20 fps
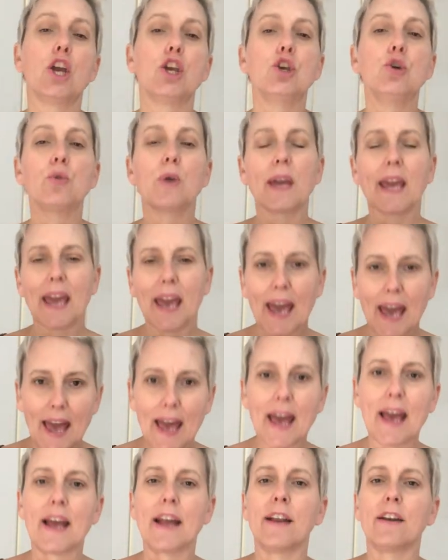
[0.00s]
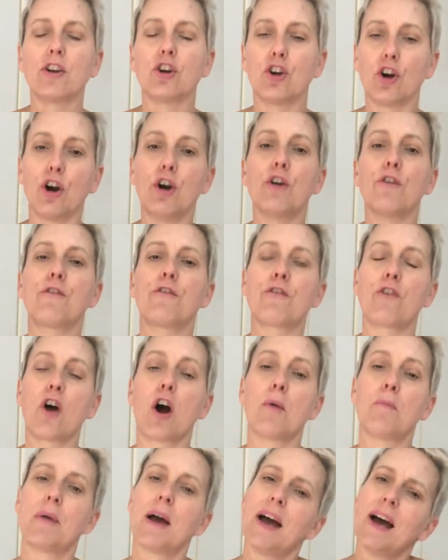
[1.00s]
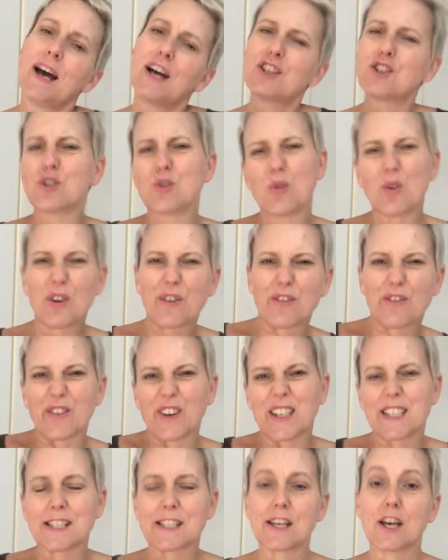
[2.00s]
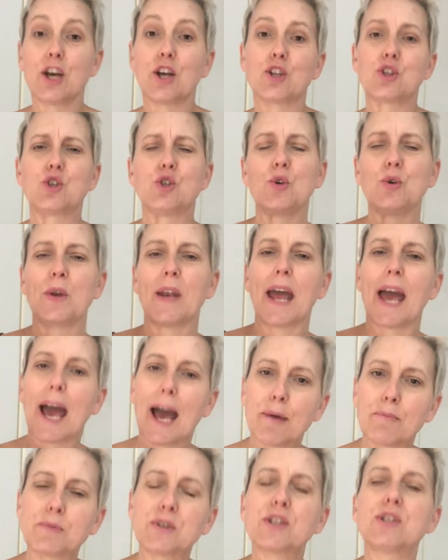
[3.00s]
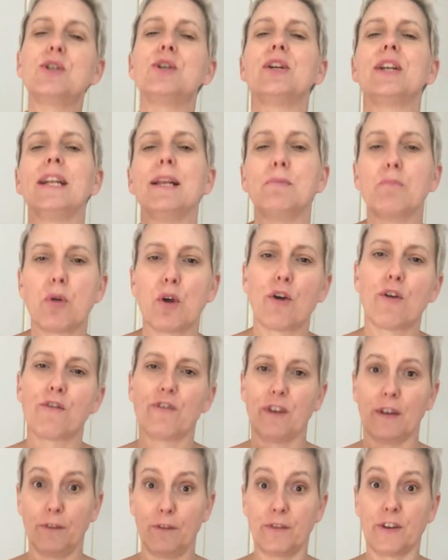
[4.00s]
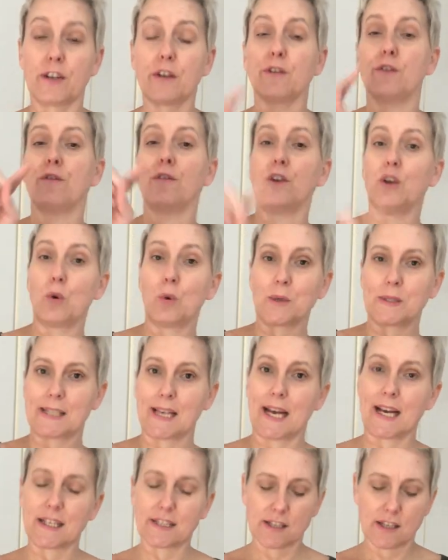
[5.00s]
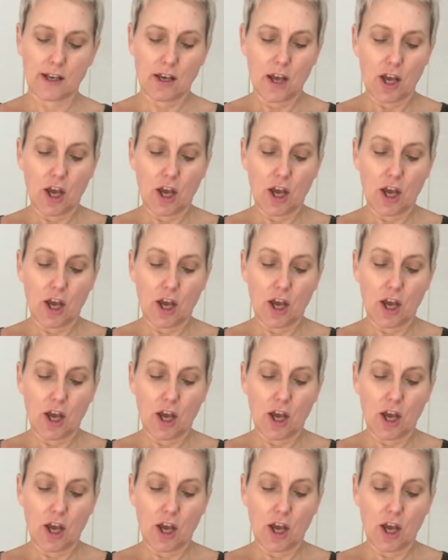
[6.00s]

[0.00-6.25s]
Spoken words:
you can go from a sort of fit to an absolutely perfect fit for your size.